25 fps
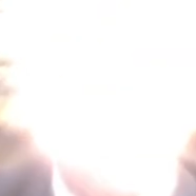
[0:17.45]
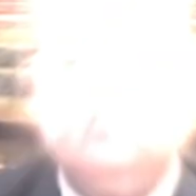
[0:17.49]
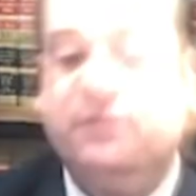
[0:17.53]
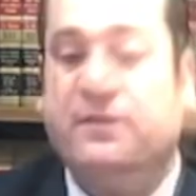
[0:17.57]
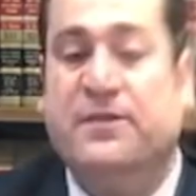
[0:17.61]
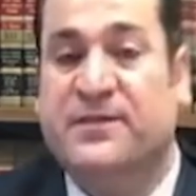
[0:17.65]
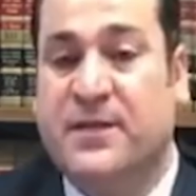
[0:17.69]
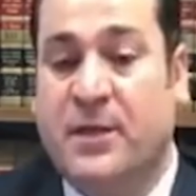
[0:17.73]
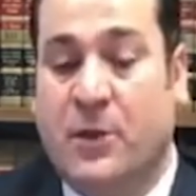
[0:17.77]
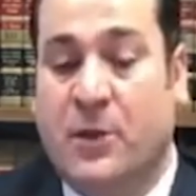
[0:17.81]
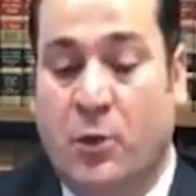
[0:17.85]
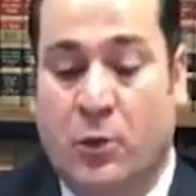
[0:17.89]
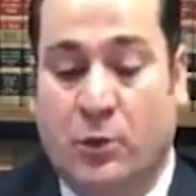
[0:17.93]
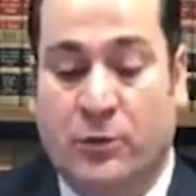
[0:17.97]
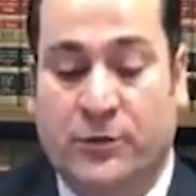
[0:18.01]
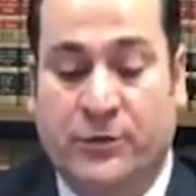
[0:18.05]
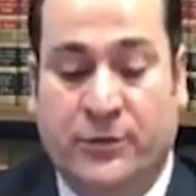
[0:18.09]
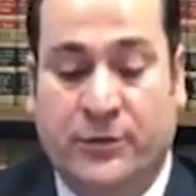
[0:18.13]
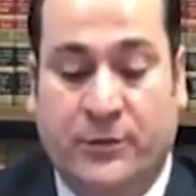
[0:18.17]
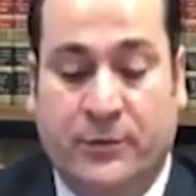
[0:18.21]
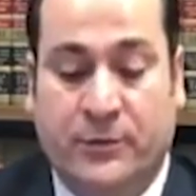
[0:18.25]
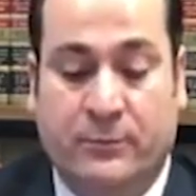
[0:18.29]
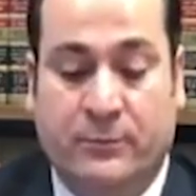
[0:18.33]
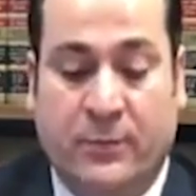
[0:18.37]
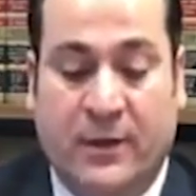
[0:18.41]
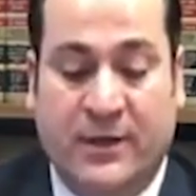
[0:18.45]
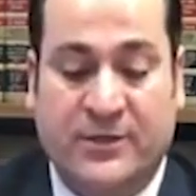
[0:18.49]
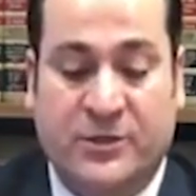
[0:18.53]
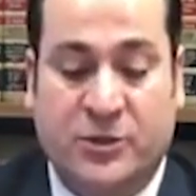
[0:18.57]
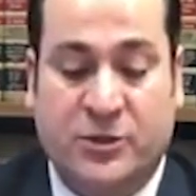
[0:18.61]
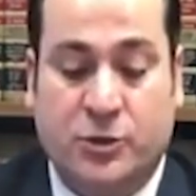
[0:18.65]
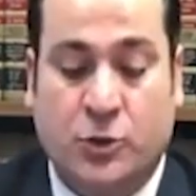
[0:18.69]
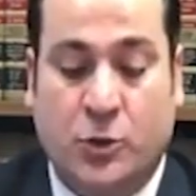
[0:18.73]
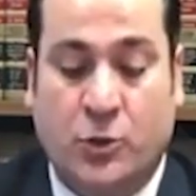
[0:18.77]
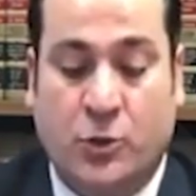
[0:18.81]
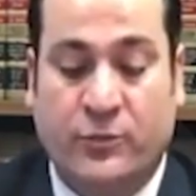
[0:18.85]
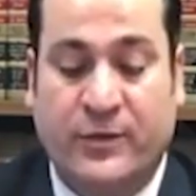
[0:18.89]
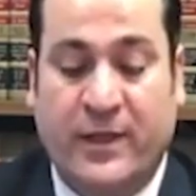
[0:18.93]
The visa holder
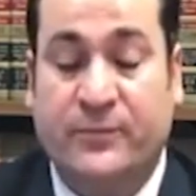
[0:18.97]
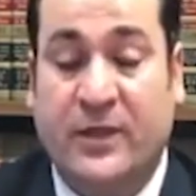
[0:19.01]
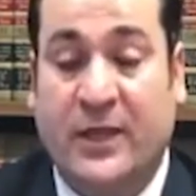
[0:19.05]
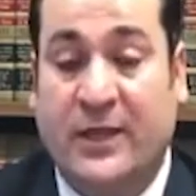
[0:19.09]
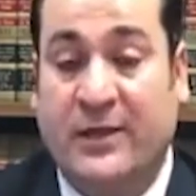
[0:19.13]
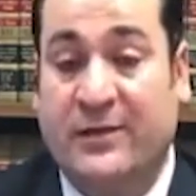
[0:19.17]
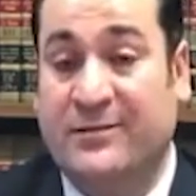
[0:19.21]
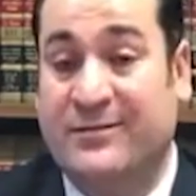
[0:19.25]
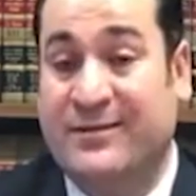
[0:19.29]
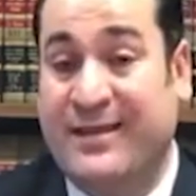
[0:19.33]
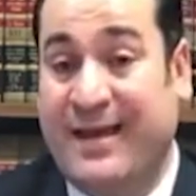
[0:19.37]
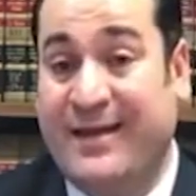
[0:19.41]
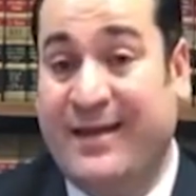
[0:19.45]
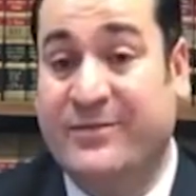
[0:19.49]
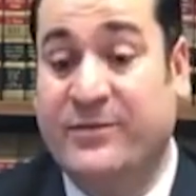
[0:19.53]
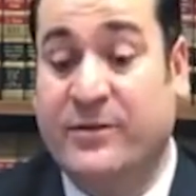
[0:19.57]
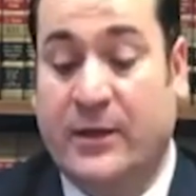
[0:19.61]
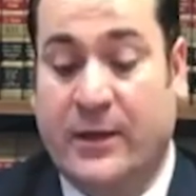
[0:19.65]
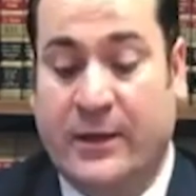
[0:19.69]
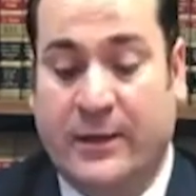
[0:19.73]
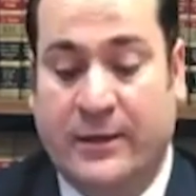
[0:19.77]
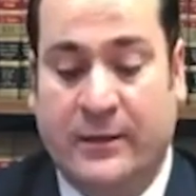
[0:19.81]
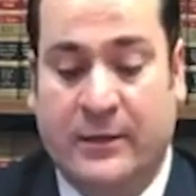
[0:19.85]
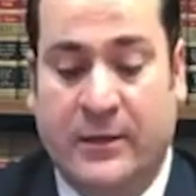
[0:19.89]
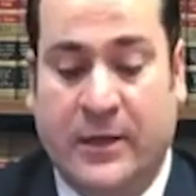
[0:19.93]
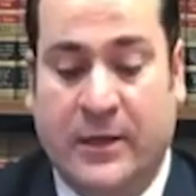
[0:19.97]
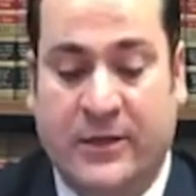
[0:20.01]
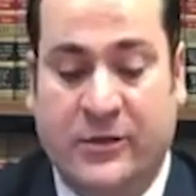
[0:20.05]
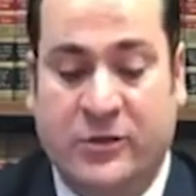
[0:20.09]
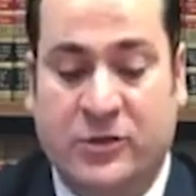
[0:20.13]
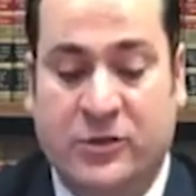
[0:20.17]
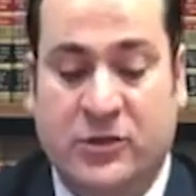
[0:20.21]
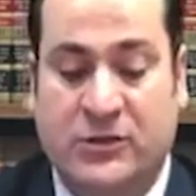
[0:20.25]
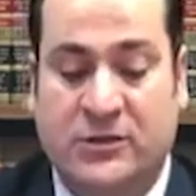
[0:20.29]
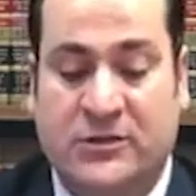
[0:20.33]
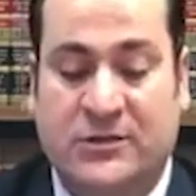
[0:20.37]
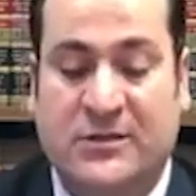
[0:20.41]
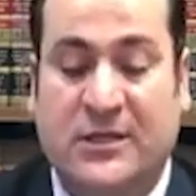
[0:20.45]
must show the intent to
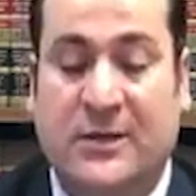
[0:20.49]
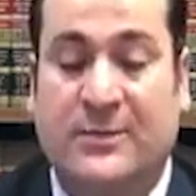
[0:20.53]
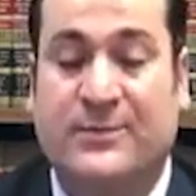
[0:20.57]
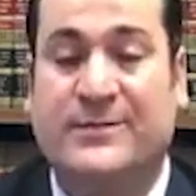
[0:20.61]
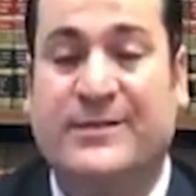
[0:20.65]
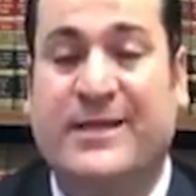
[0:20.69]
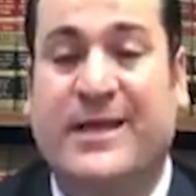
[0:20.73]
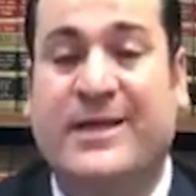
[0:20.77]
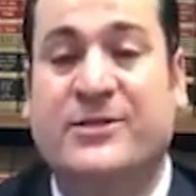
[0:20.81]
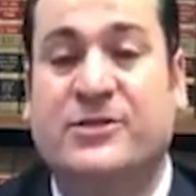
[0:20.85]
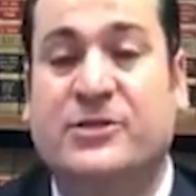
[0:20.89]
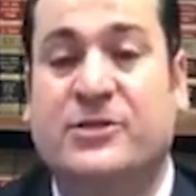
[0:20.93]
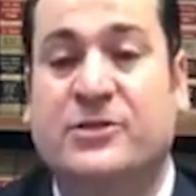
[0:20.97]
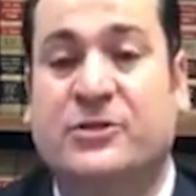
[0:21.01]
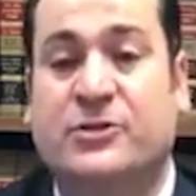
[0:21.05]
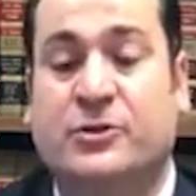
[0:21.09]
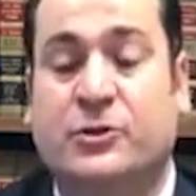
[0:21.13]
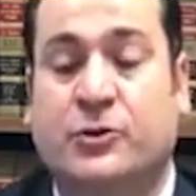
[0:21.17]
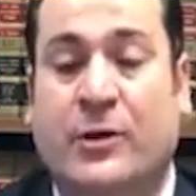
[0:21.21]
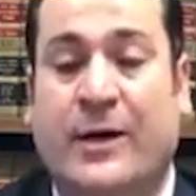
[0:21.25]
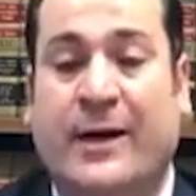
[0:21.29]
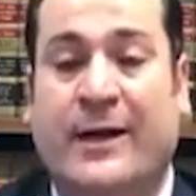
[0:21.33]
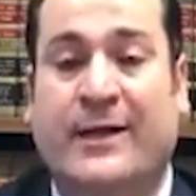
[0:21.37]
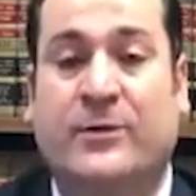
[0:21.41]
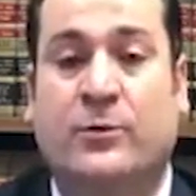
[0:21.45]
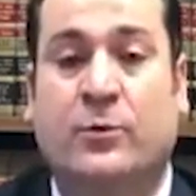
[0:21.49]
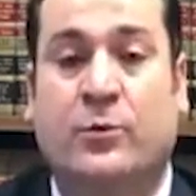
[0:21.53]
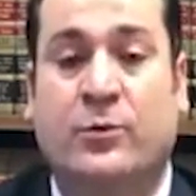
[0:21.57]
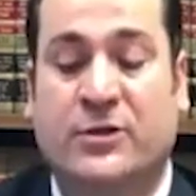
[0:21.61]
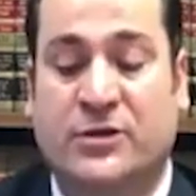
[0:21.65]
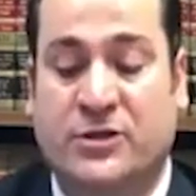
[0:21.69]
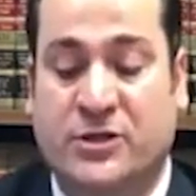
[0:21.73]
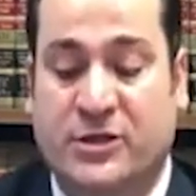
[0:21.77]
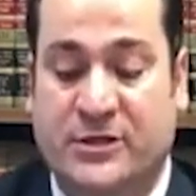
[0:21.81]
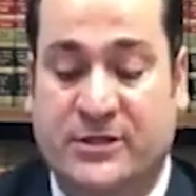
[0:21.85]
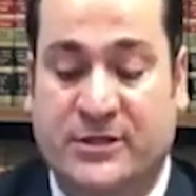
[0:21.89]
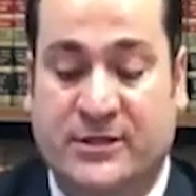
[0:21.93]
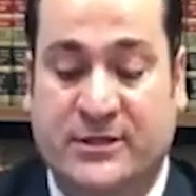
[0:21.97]
engage in substantial trade
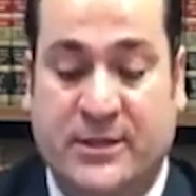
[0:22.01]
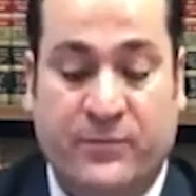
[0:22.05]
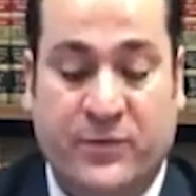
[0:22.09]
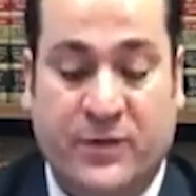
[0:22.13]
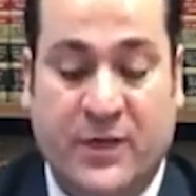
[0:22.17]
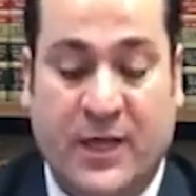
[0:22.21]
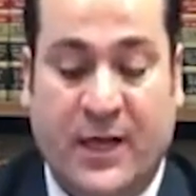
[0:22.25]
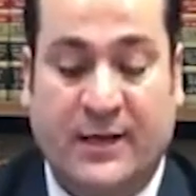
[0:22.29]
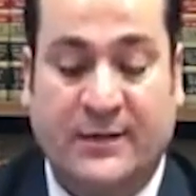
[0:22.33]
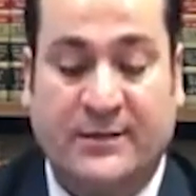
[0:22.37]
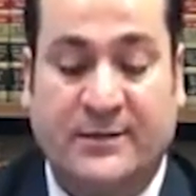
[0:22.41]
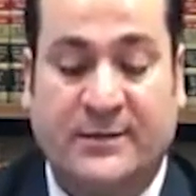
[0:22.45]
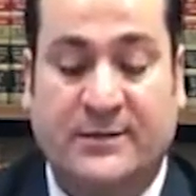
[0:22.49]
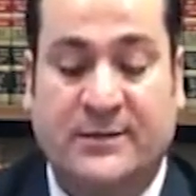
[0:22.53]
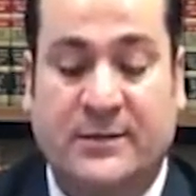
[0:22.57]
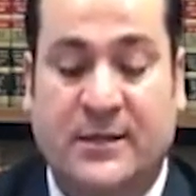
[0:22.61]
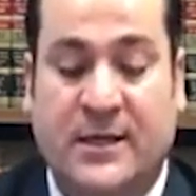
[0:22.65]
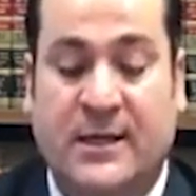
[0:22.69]
which is not